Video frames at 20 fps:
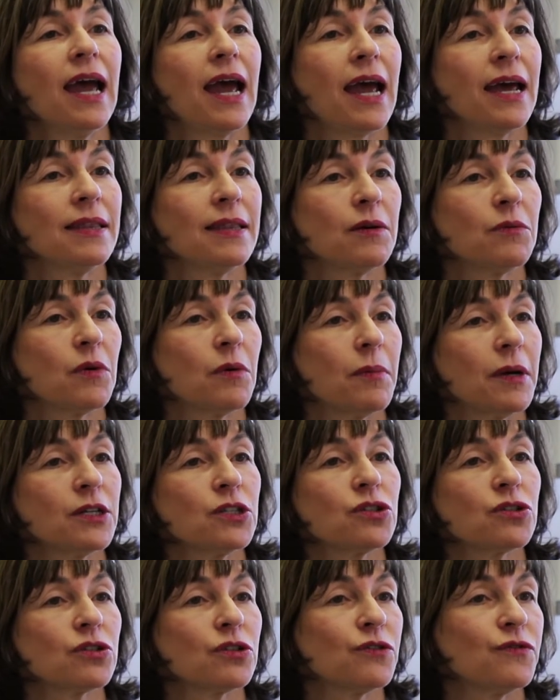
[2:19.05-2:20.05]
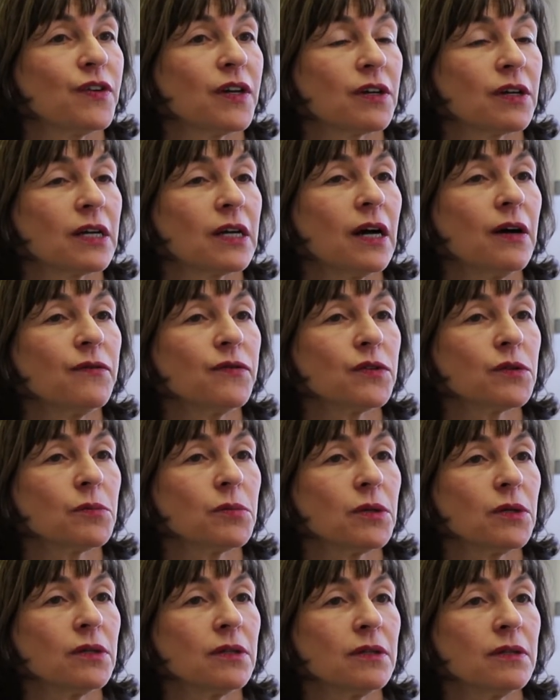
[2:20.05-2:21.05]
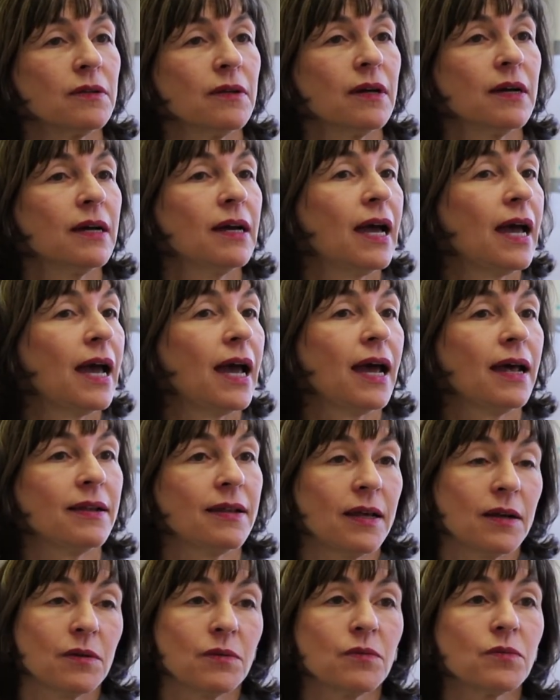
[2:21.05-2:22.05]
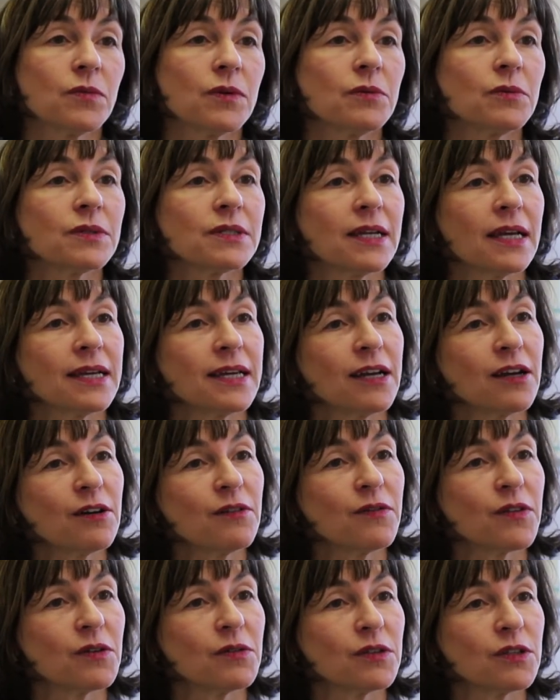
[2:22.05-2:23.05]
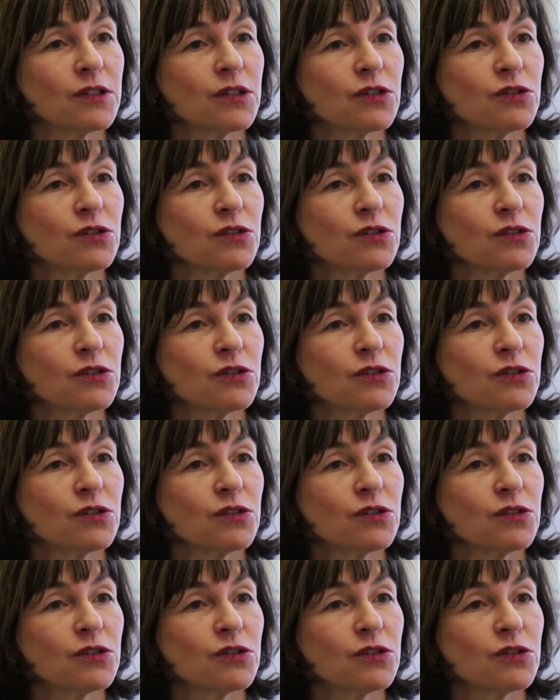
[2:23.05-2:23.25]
and then we'll make sure you're very comfortable, and then we will take care of you in the